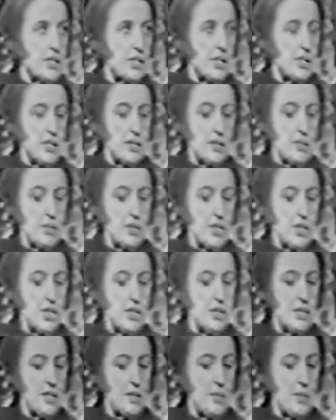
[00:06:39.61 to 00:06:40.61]
It is when
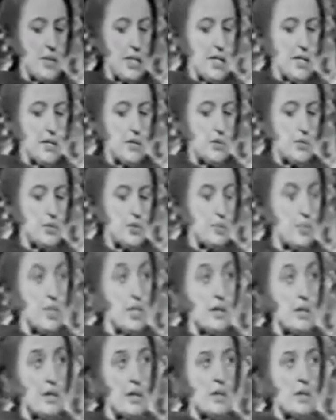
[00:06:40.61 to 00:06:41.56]
children begin to speak,